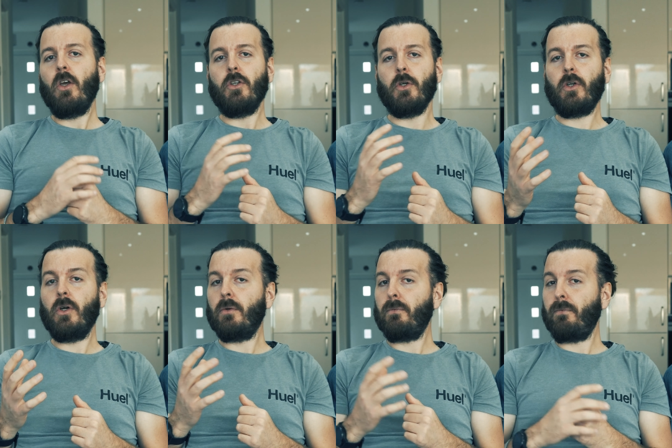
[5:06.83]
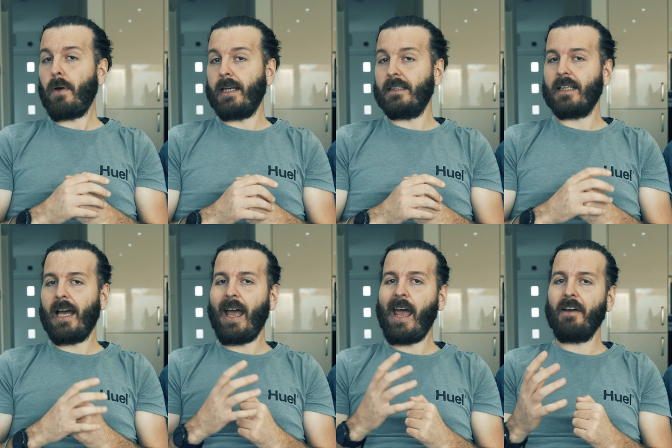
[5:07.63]
you could face a
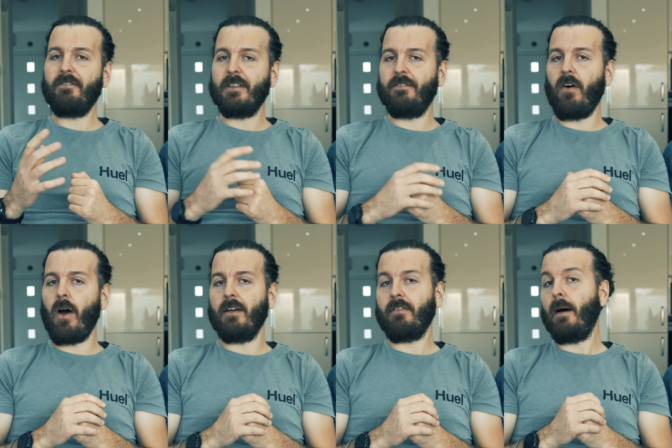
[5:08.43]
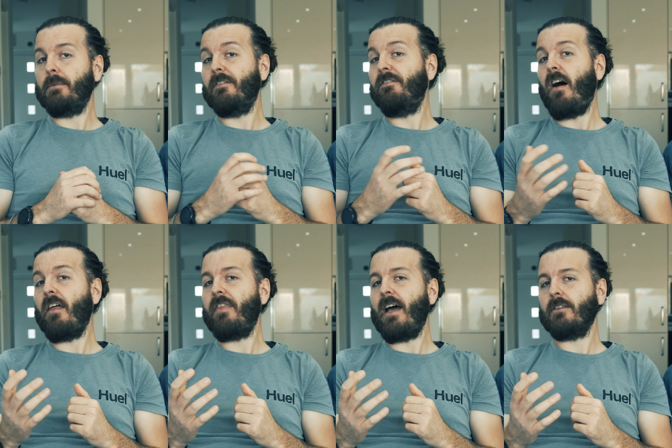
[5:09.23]
hefty fine of up to
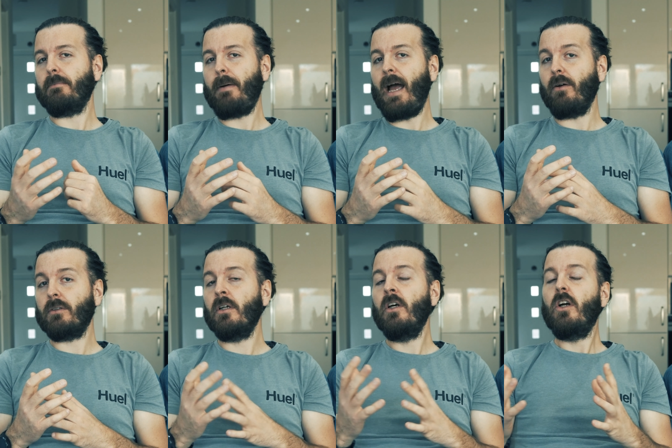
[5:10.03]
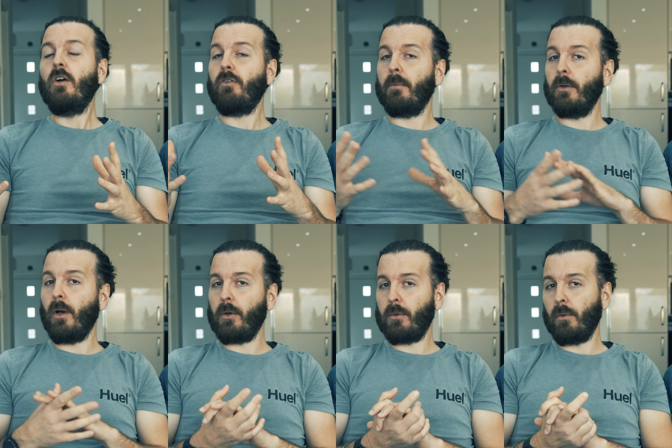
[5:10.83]
£5,000 from your
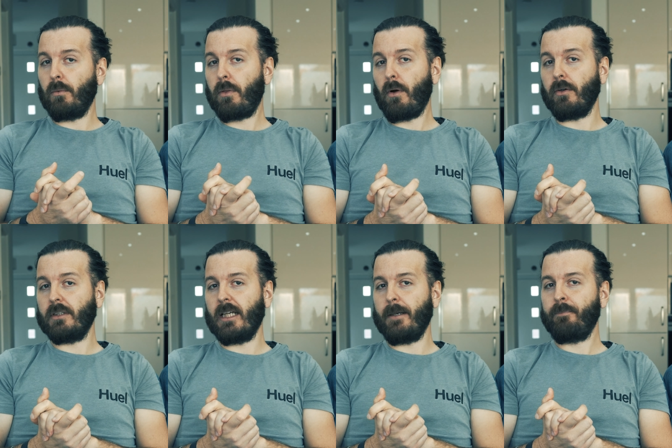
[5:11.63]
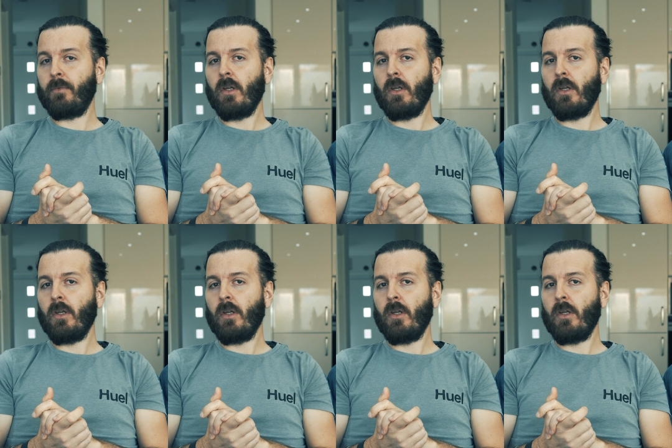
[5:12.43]
local authority.